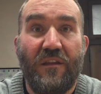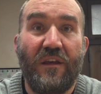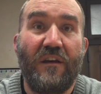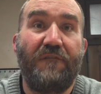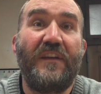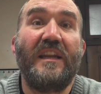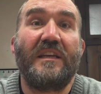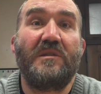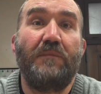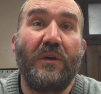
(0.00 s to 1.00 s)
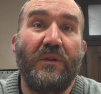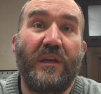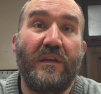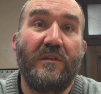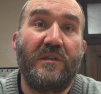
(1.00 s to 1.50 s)
the Phoenix
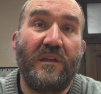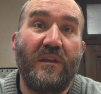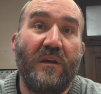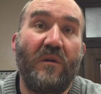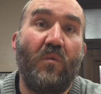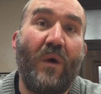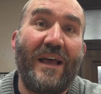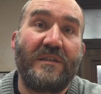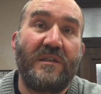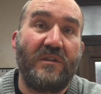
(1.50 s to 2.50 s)
building to the west.